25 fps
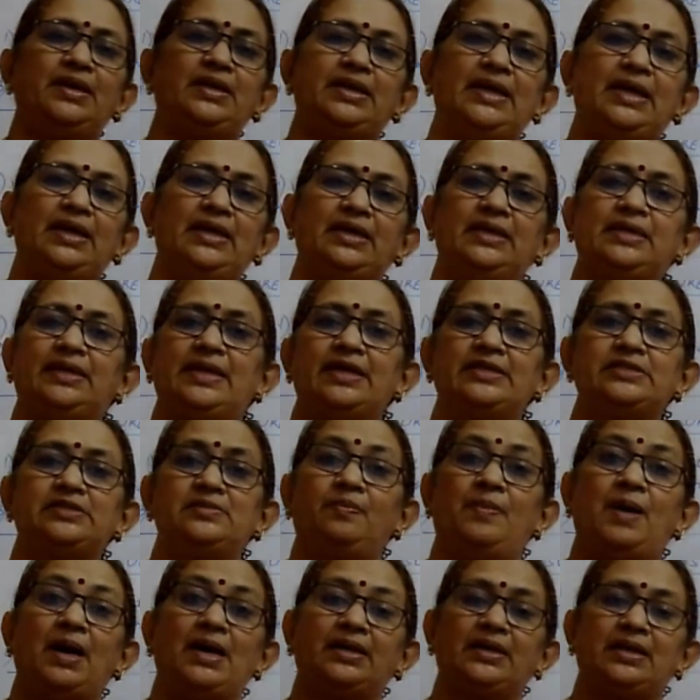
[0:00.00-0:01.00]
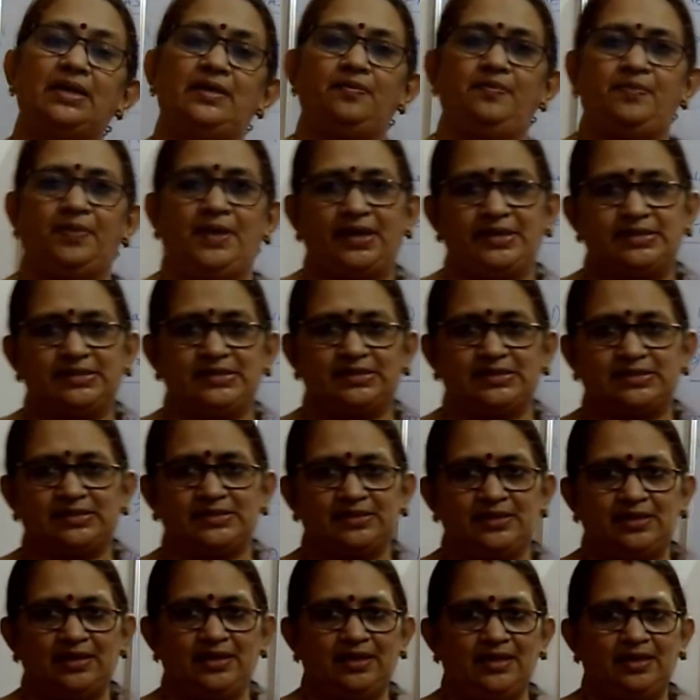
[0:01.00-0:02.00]
take it as market
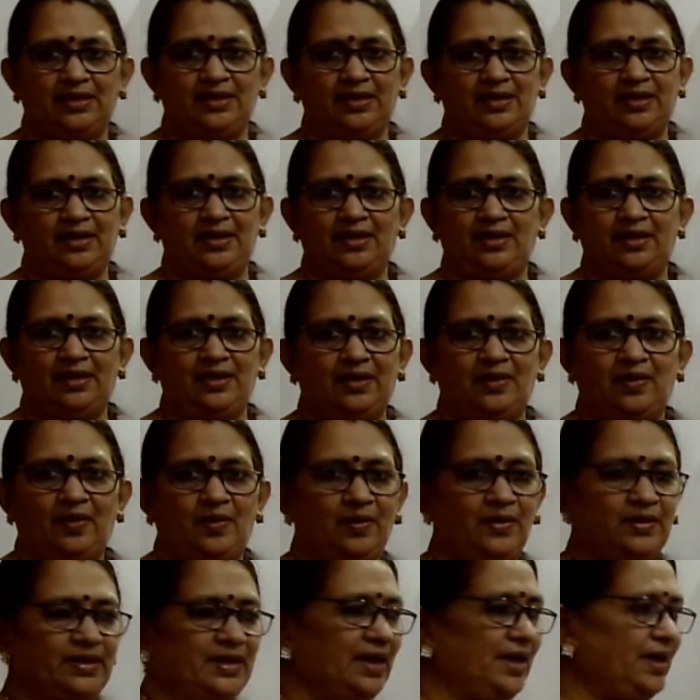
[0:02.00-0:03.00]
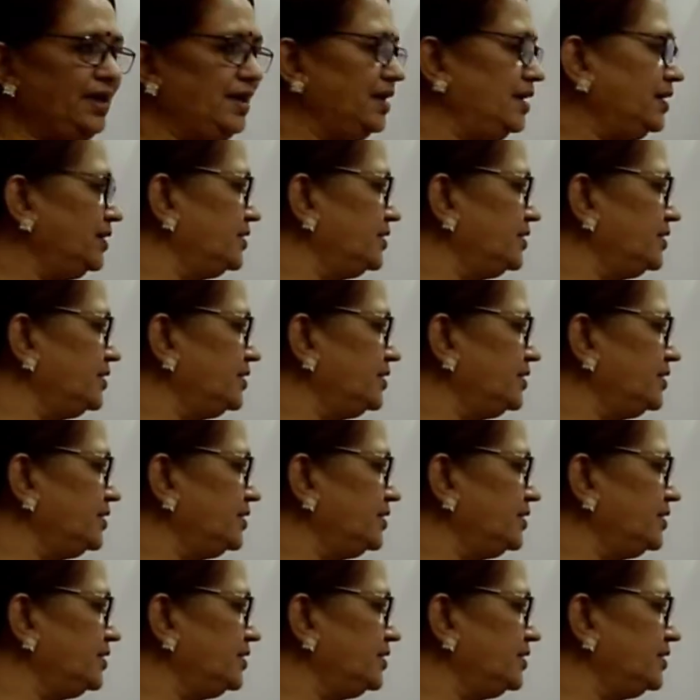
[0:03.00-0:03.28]
price. Okay.